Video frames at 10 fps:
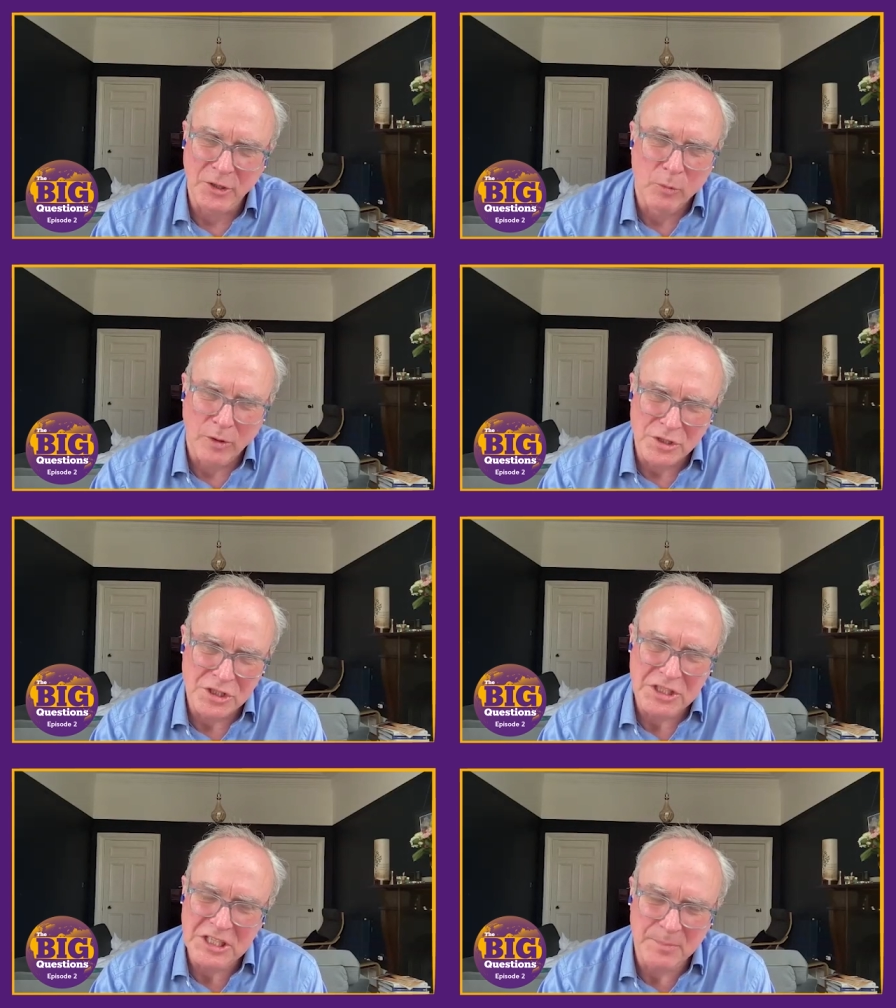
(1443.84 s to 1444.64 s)
and you know
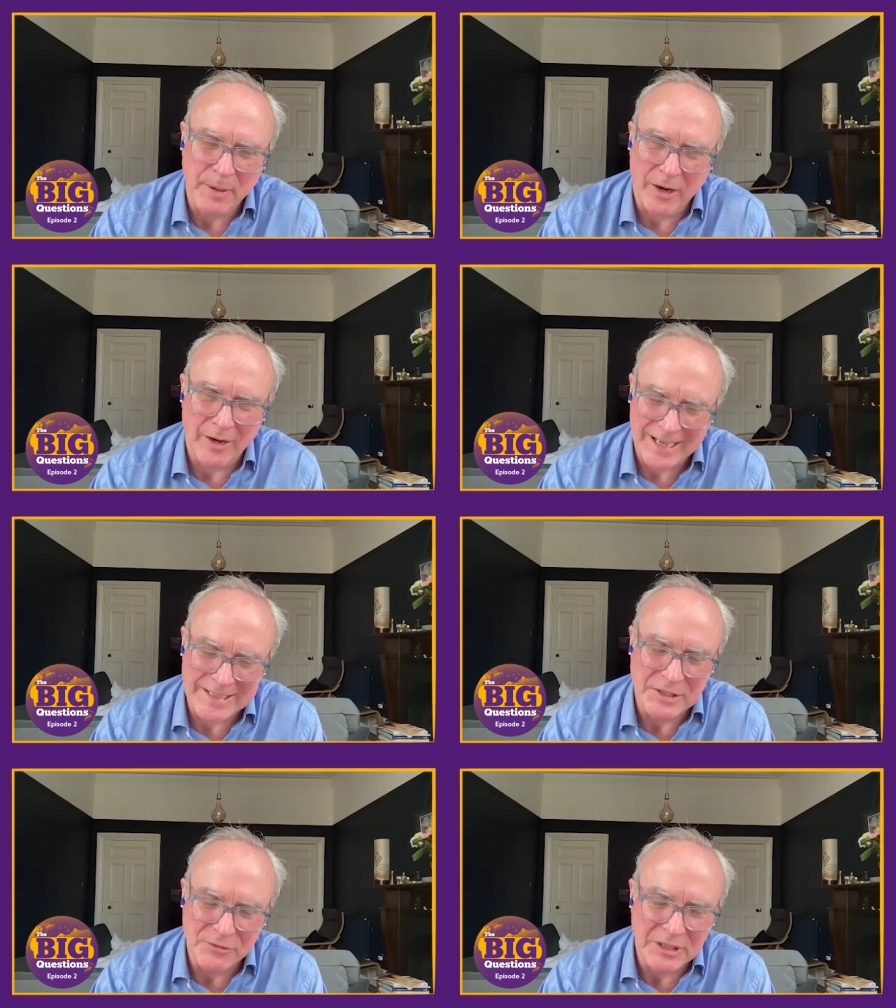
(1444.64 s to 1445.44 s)
what, Xi's
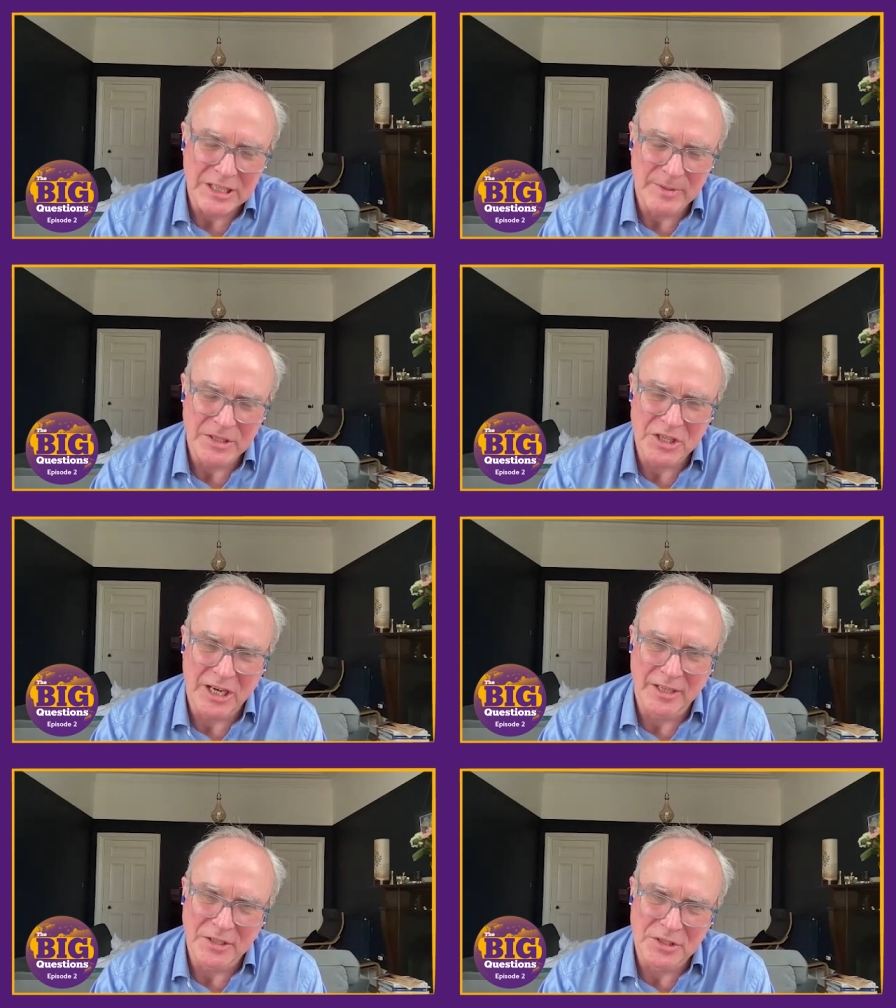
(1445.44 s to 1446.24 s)
power hasn't really
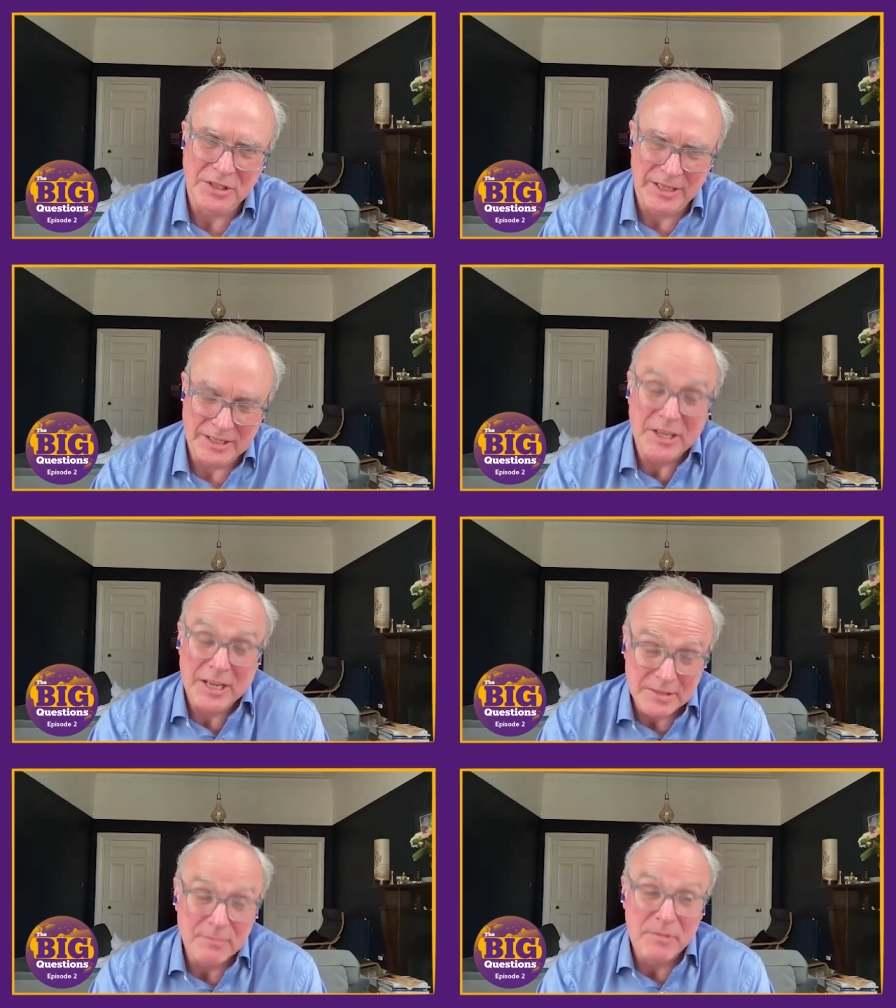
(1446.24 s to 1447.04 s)
been challenged.
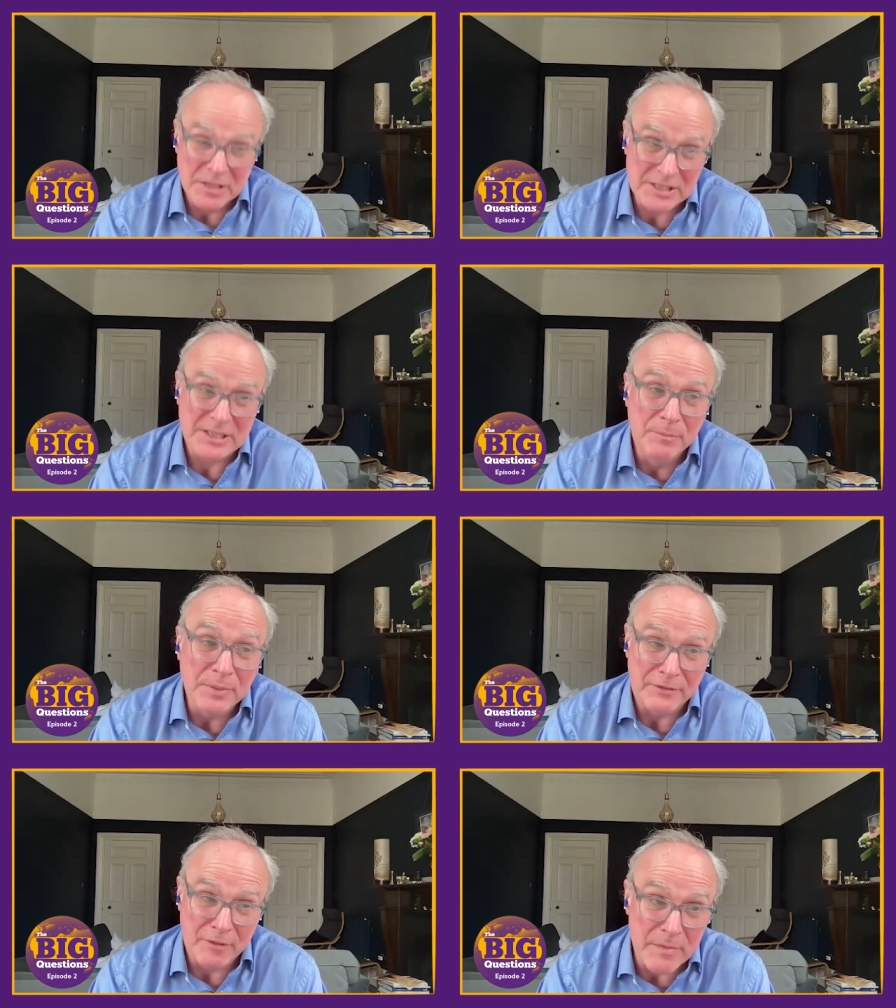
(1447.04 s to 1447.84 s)
Is is
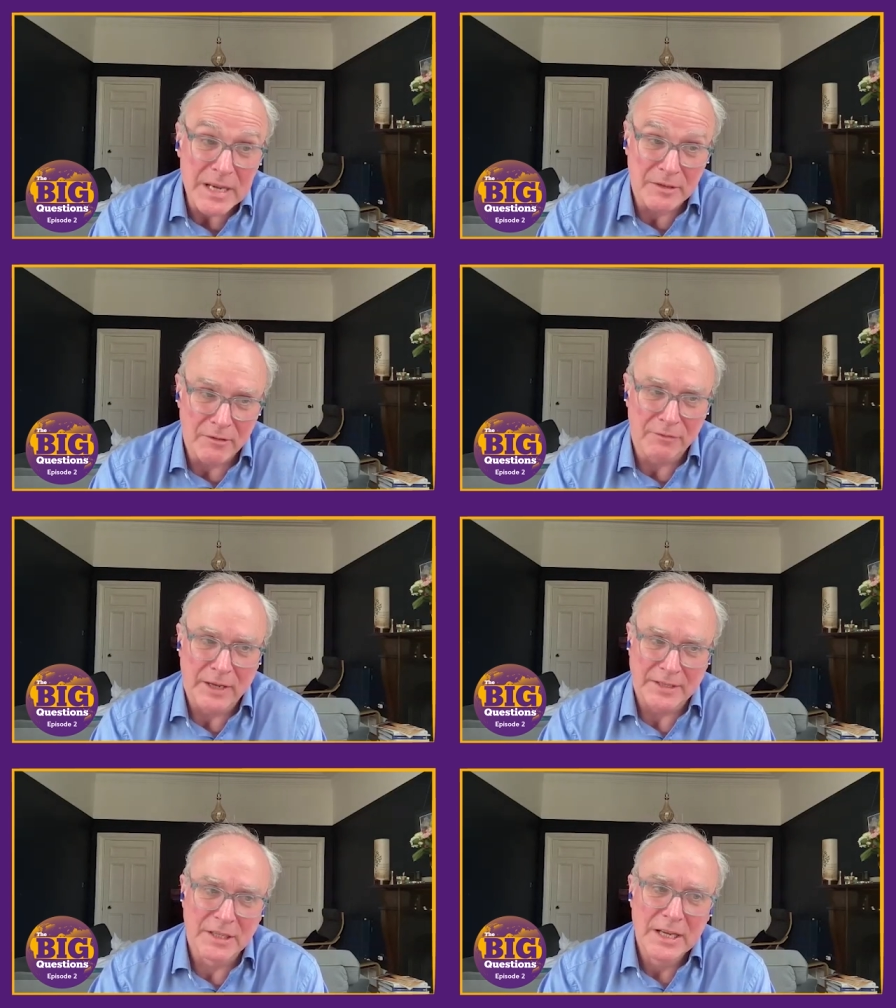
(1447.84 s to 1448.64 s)
simply for me
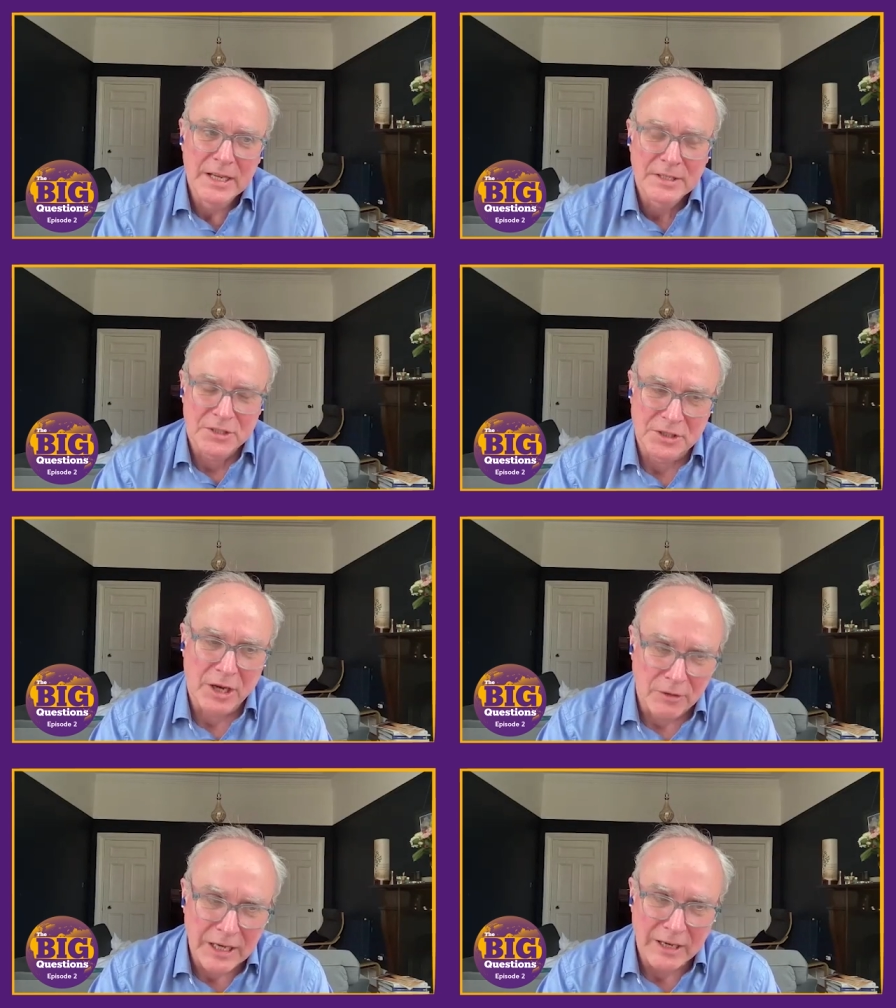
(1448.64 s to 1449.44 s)
reflects
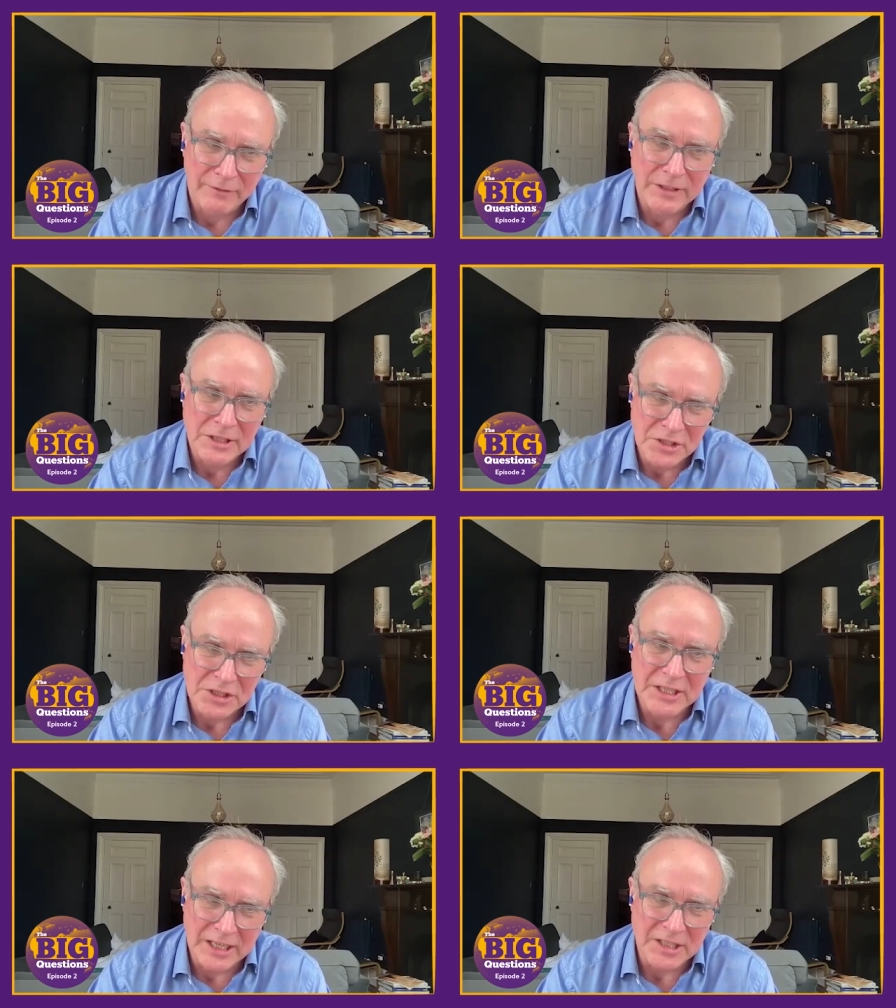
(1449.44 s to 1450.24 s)
just how
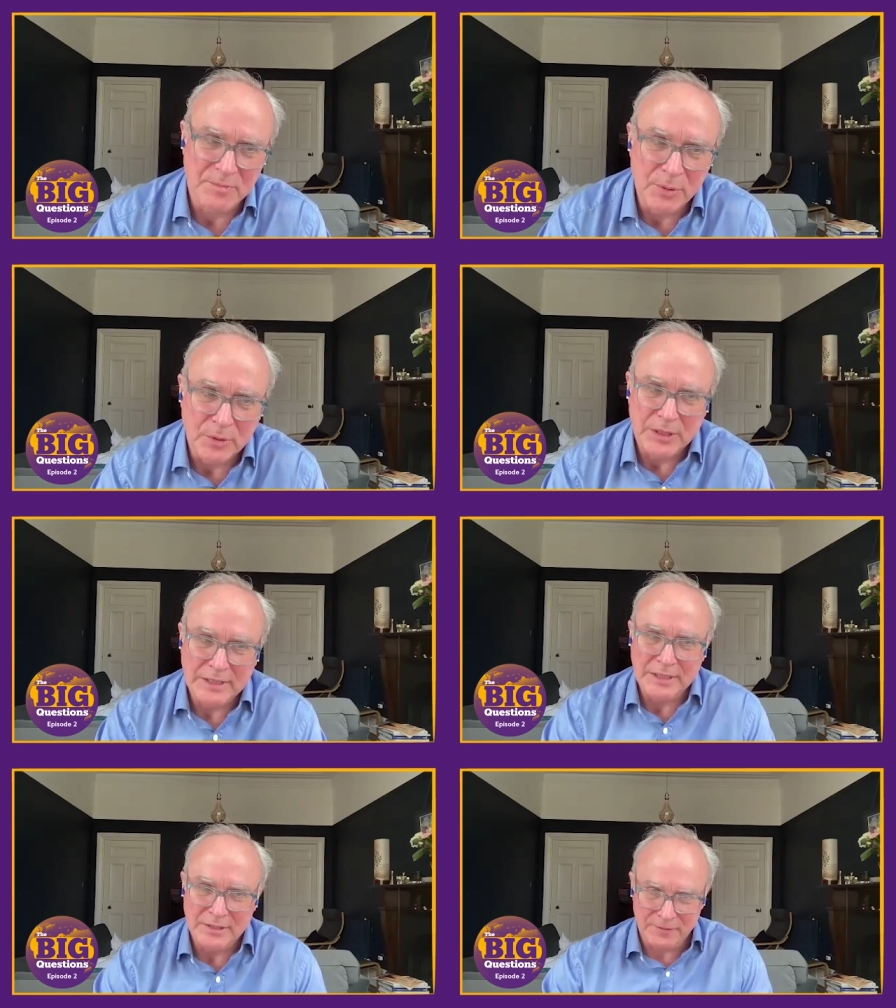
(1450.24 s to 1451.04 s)
carefully Xi has
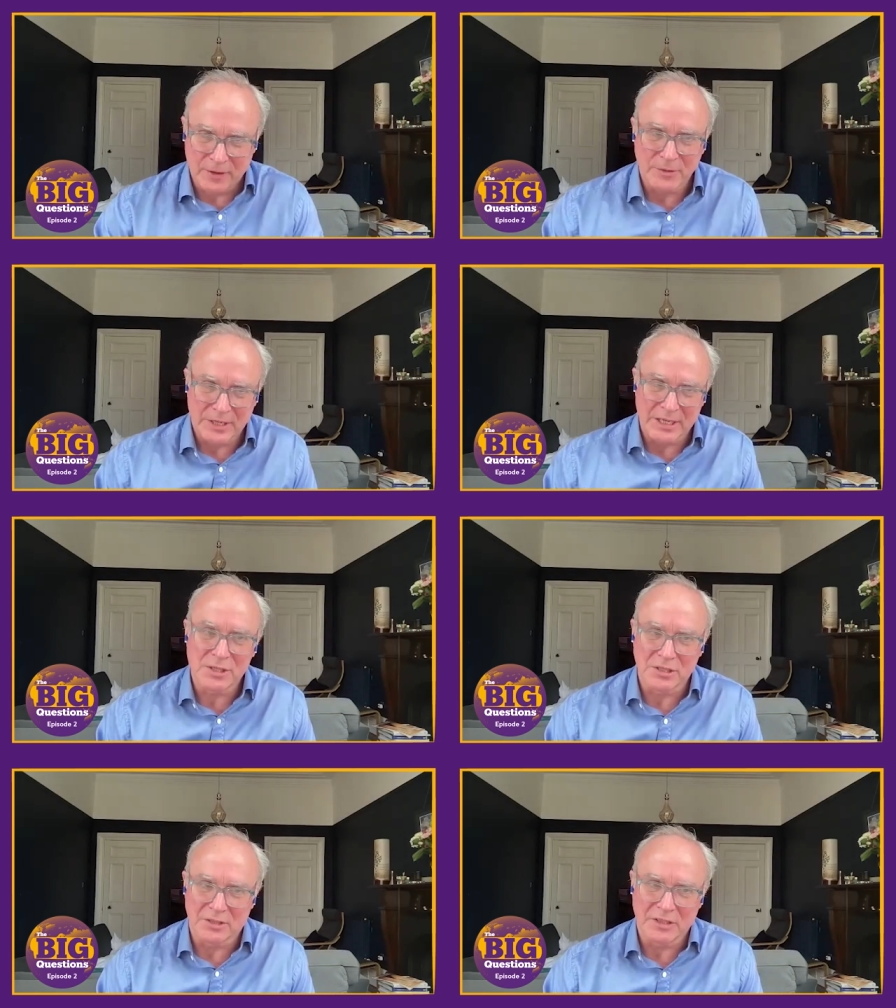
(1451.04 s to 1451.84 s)
put in his
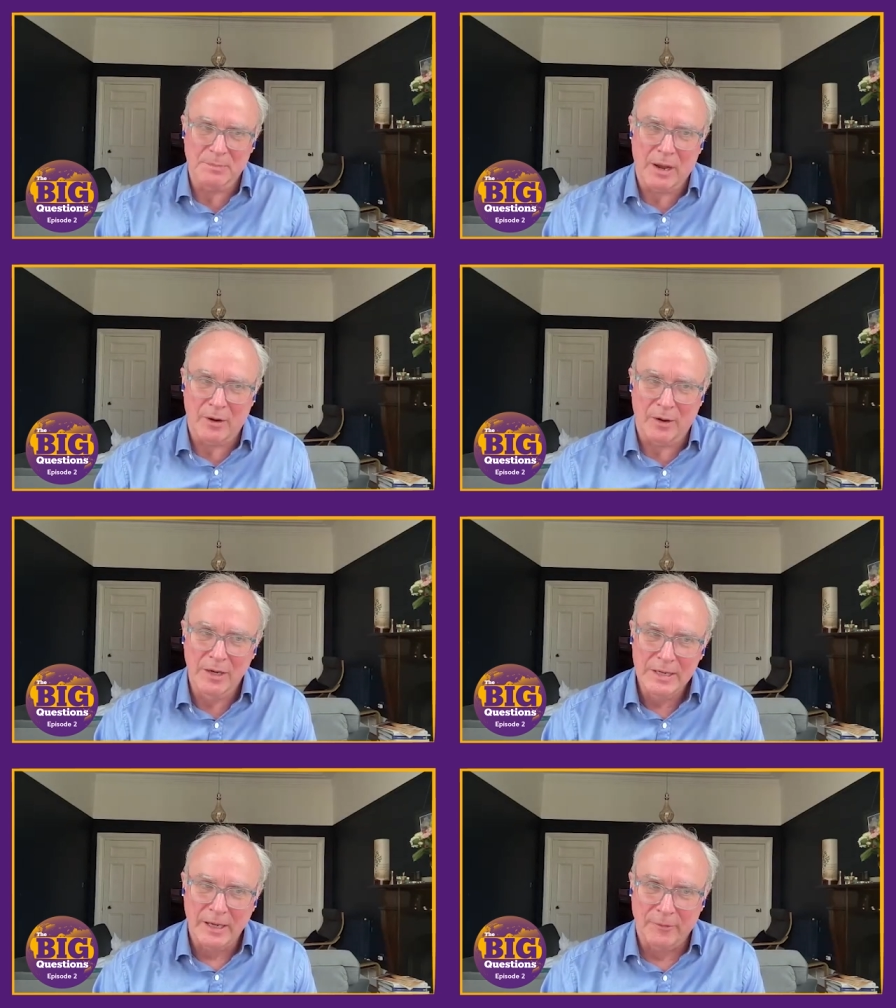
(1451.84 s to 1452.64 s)
foundations of his power